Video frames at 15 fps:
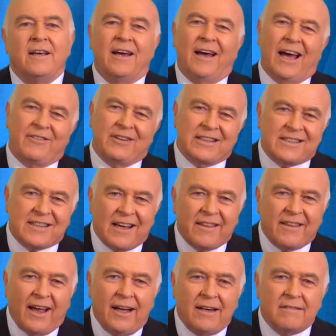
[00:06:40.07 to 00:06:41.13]
Having said
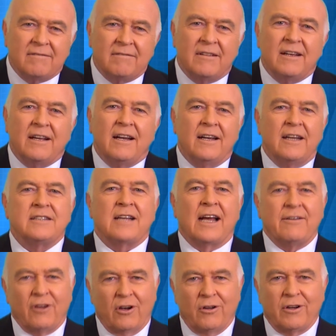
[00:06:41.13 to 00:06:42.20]
that, let's have
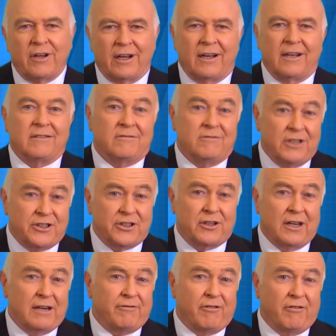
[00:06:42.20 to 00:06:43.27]
a look at a digital
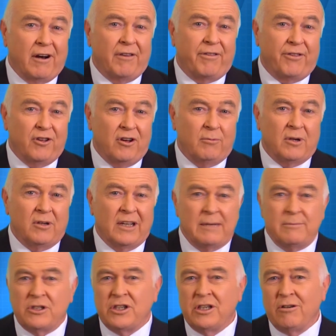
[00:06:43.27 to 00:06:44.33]
infrared thermal
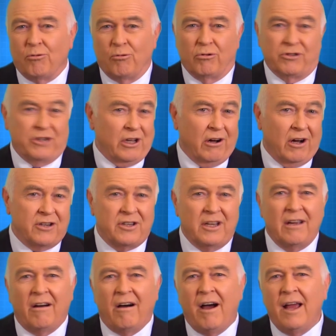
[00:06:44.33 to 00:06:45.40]
imaging or
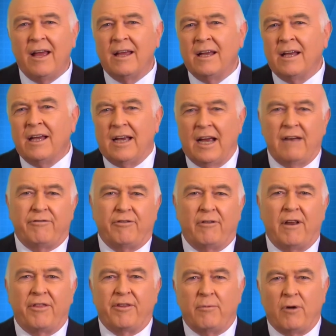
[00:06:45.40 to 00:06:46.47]
DITI,
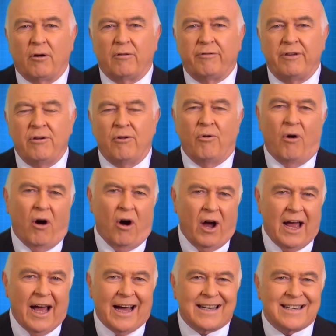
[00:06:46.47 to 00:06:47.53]
infrared thermography or
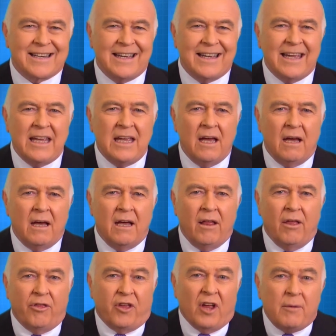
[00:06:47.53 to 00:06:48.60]
IRT,
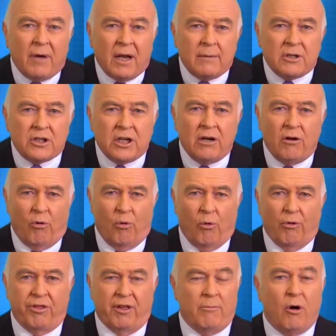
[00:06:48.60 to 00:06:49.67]
thermal imaging or
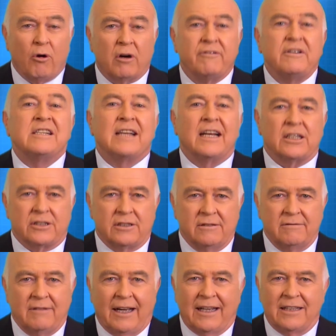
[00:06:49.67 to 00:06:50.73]
thermography session,
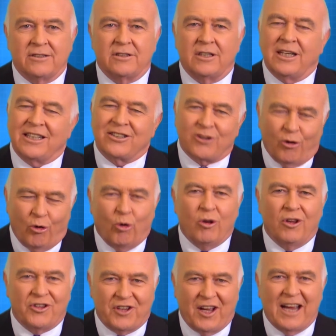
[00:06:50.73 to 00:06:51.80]
as it's all the
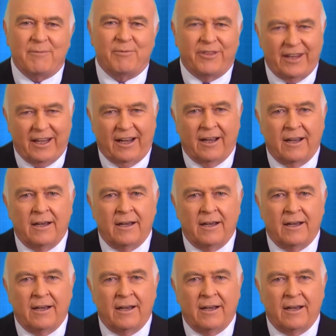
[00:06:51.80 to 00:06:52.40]
same thing.